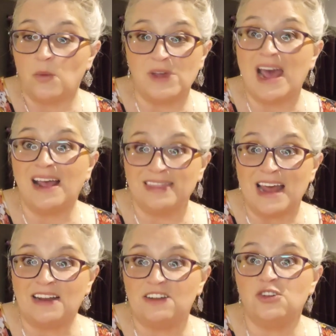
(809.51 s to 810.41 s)
So we got a
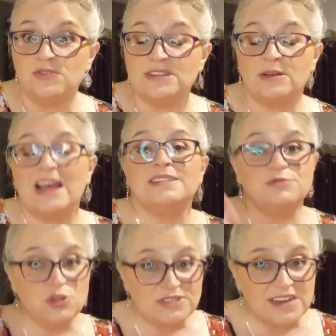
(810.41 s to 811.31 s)
lot of news. We got
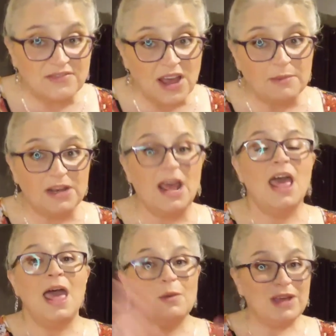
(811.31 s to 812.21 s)
some new stuff coming,
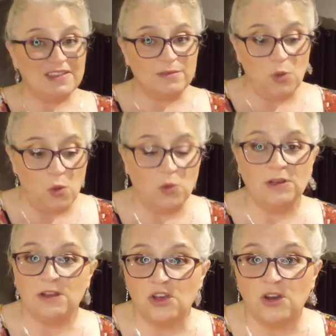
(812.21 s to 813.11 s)
and we got some
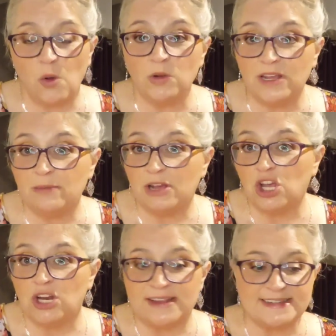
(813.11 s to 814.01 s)
old, good oldie
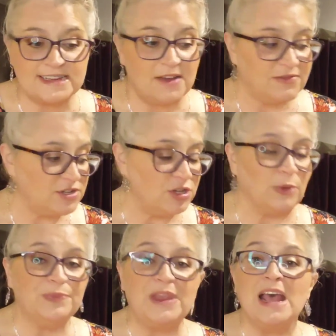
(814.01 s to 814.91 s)
but goodie stuff too.